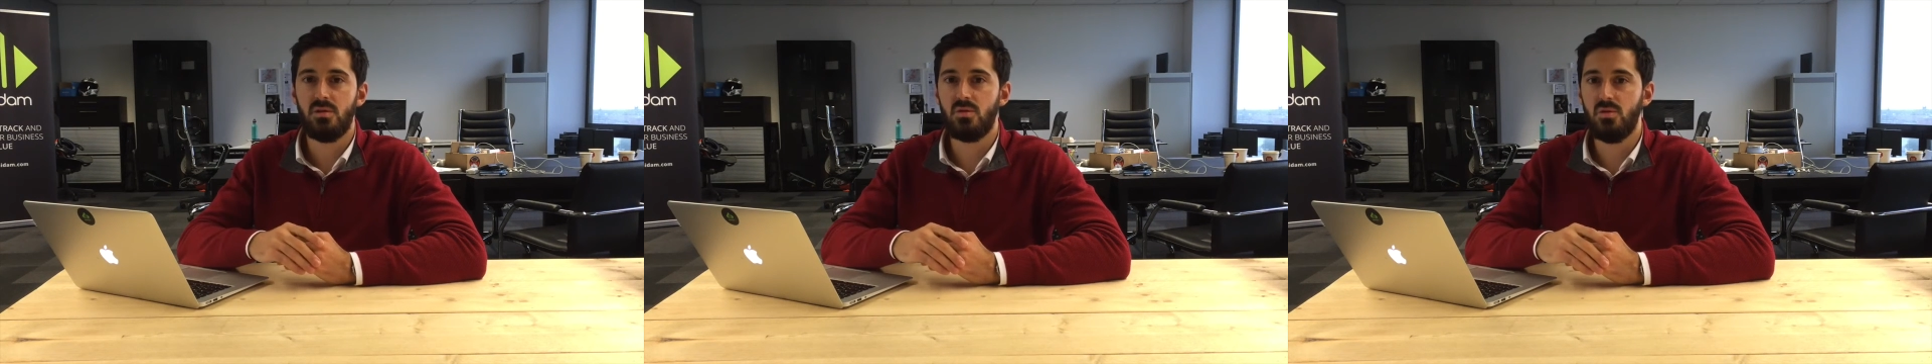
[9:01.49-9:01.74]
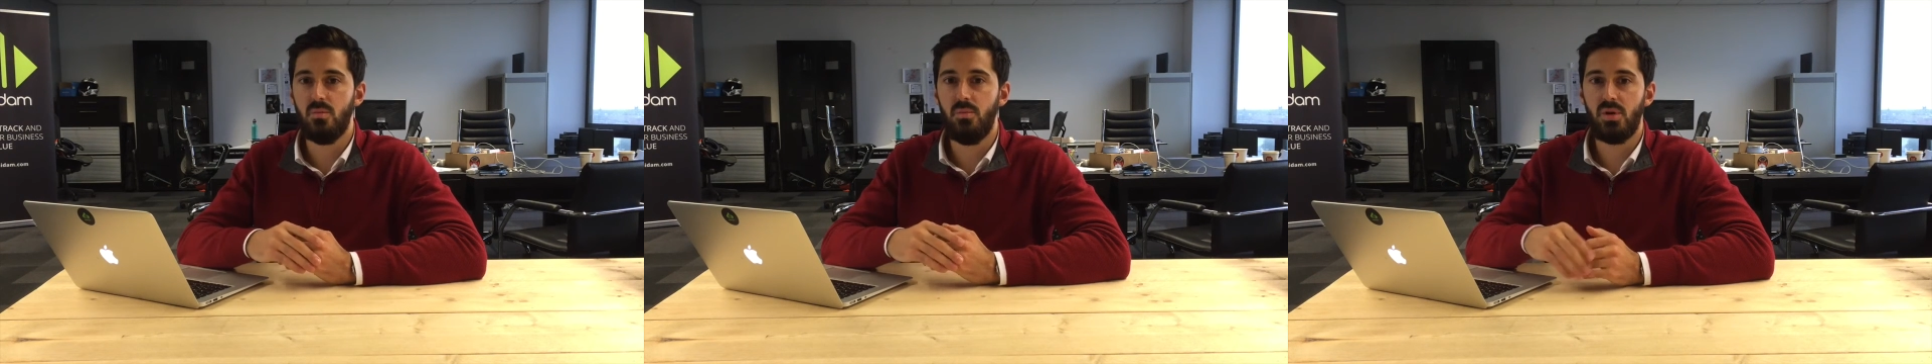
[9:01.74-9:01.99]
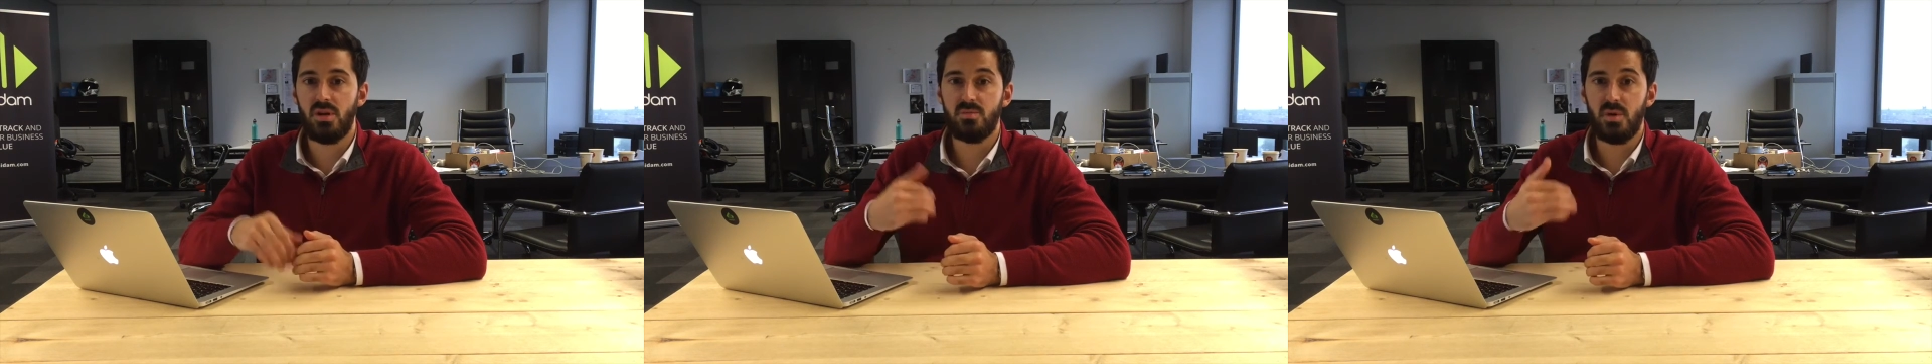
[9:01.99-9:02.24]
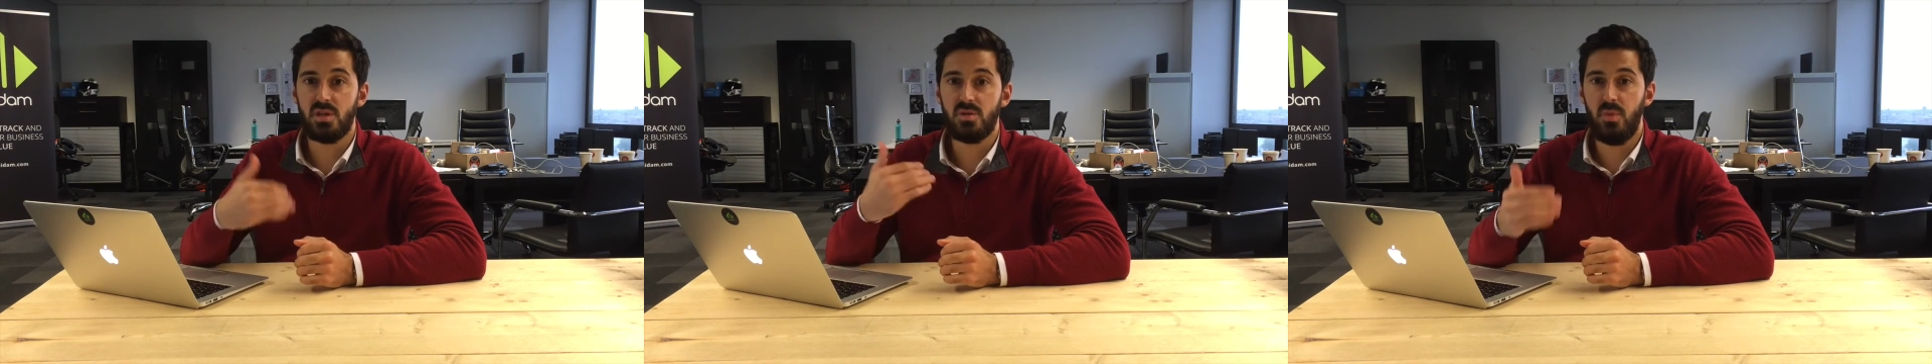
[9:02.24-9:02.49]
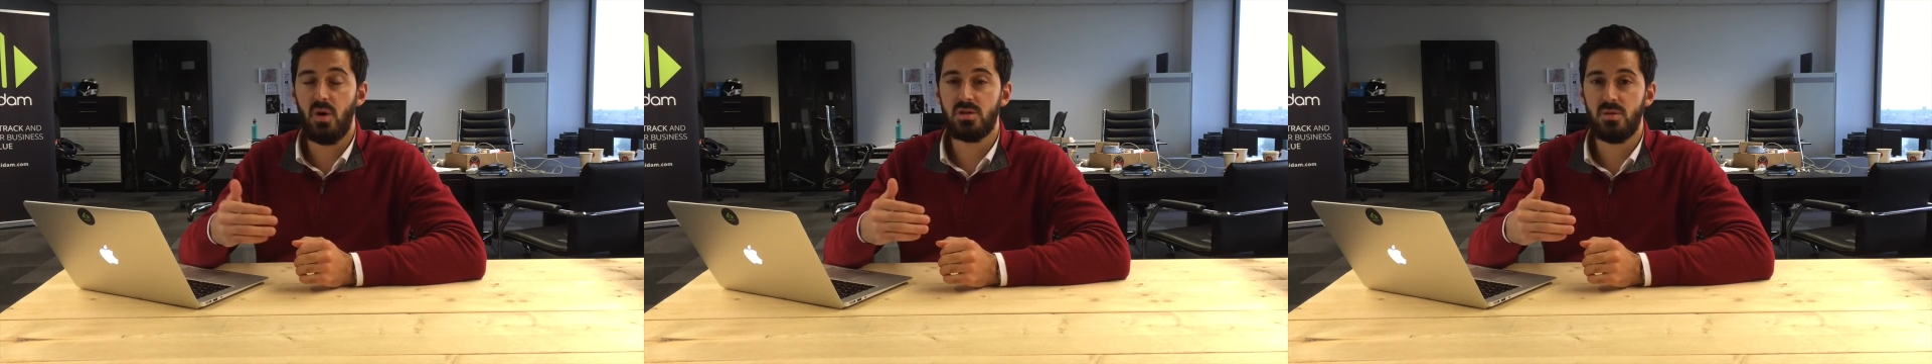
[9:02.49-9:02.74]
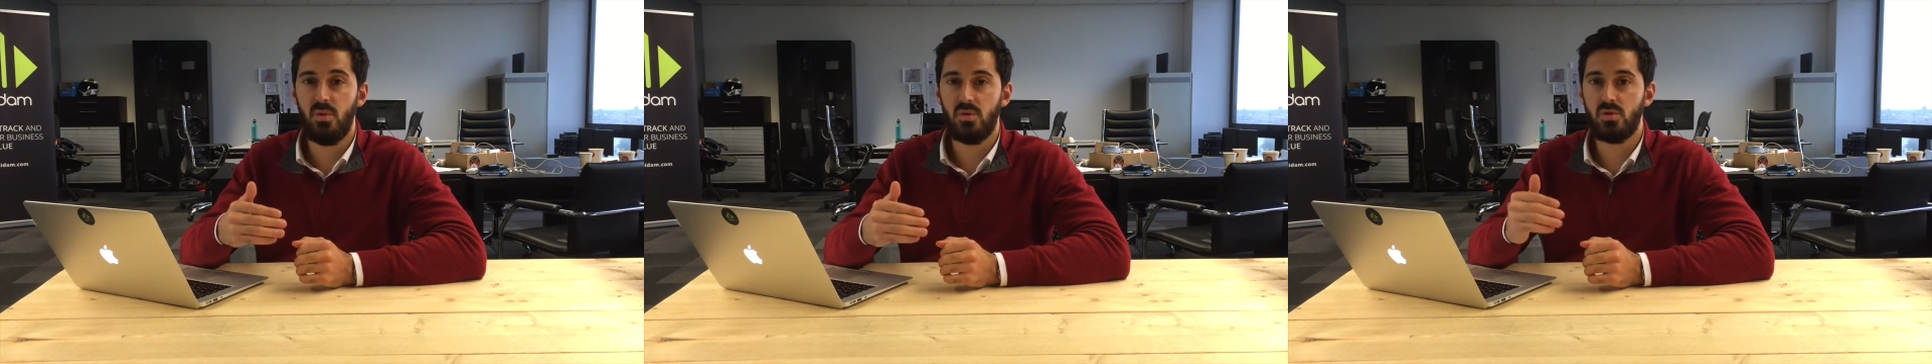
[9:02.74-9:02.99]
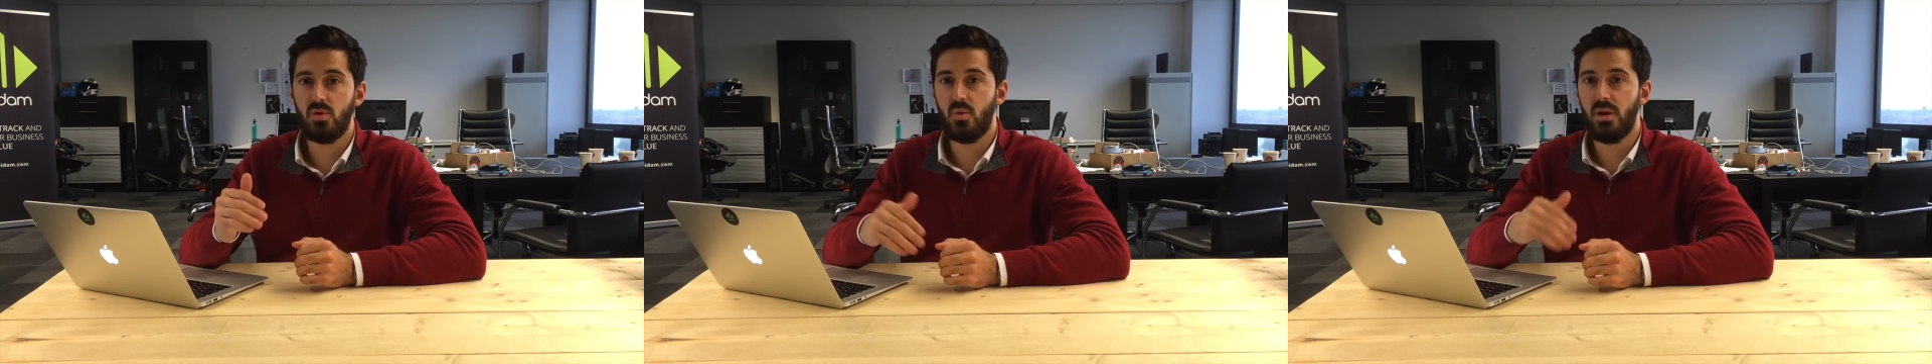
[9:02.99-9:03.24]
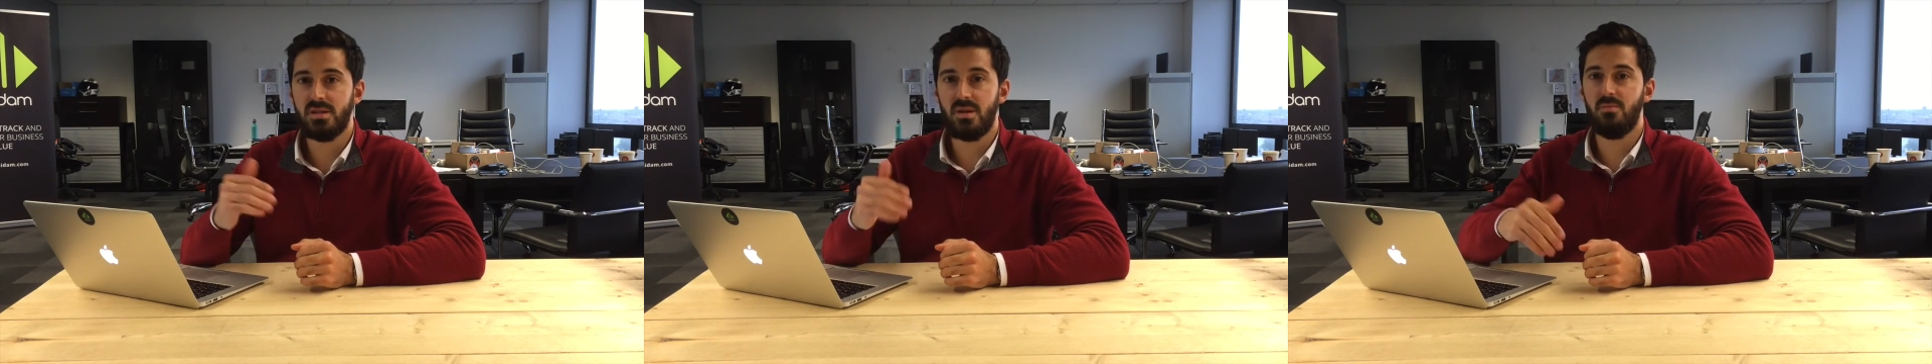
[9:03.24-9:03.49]
to burn as much as possible to
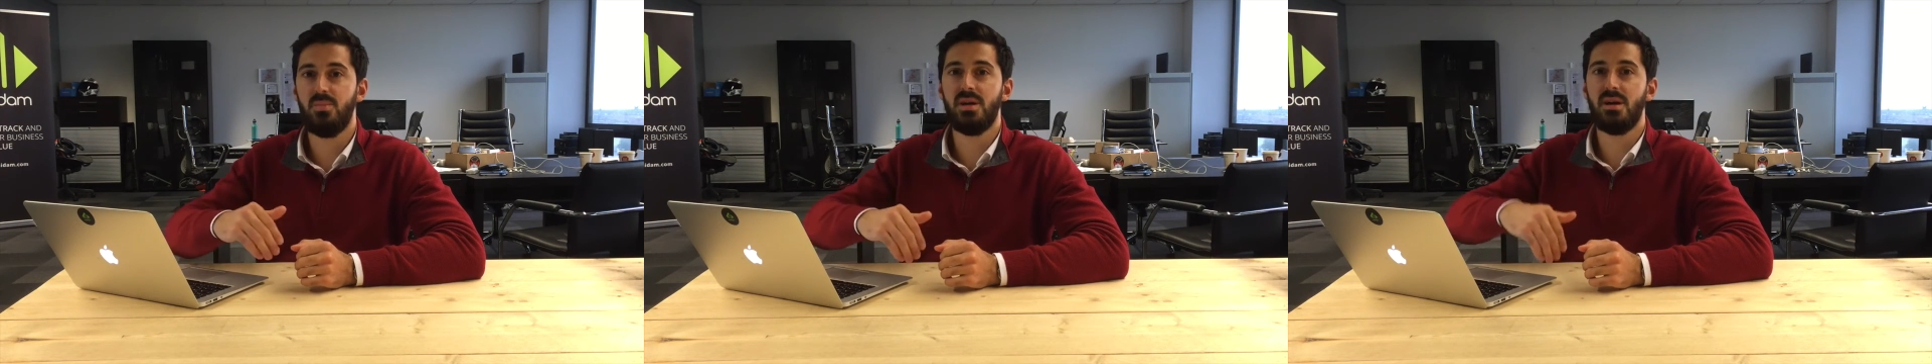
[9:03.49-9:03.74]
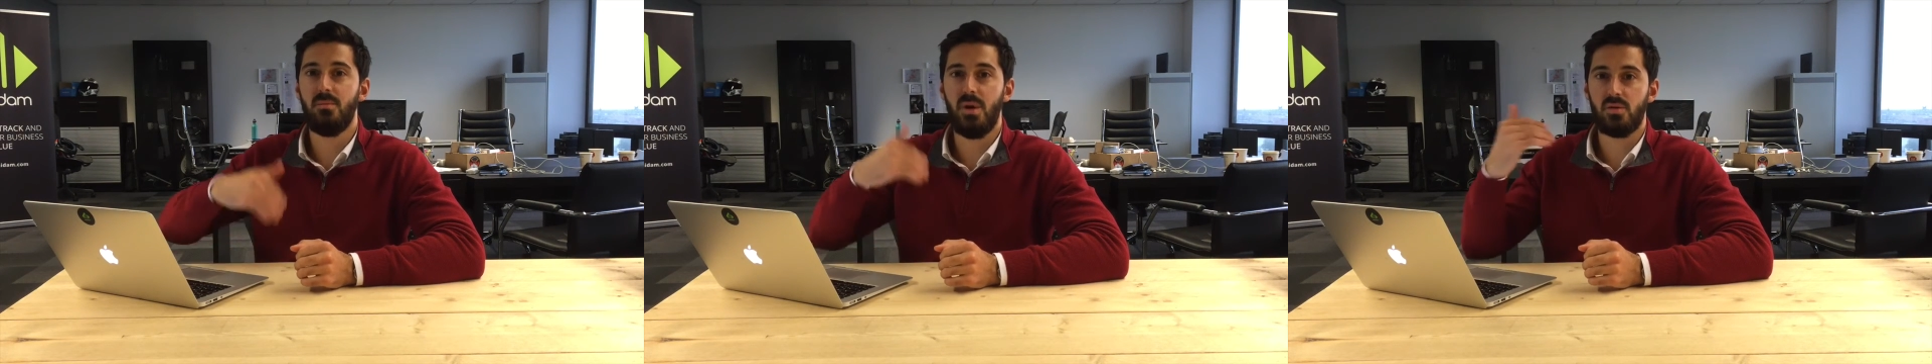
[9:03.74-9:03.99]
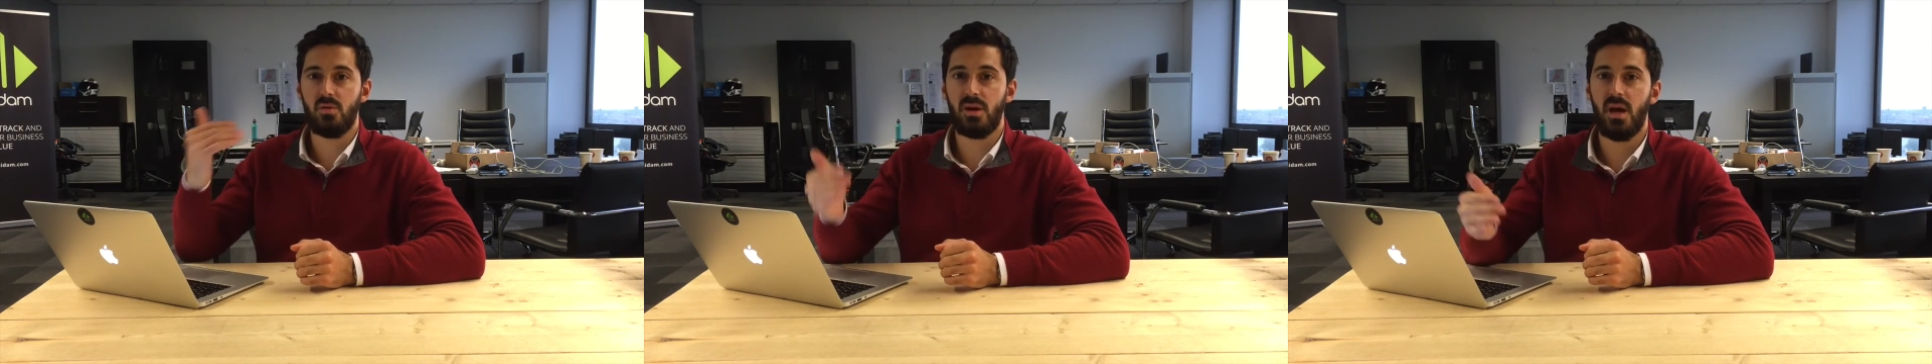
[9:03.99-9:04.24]
raise a bigger amount of